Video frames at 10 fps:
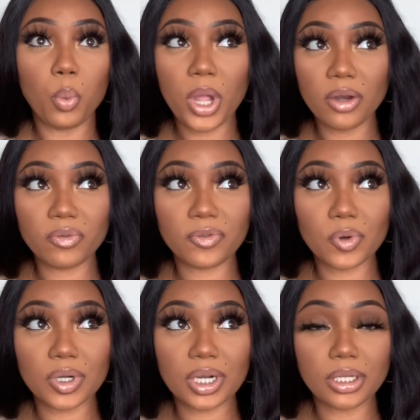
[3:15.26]
went
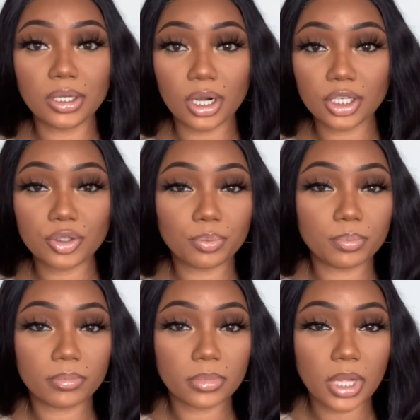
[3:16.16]
for a large,
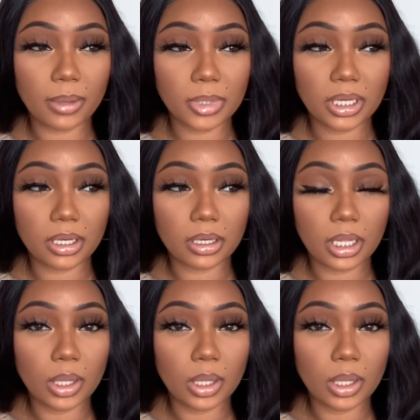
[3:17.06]
I mean,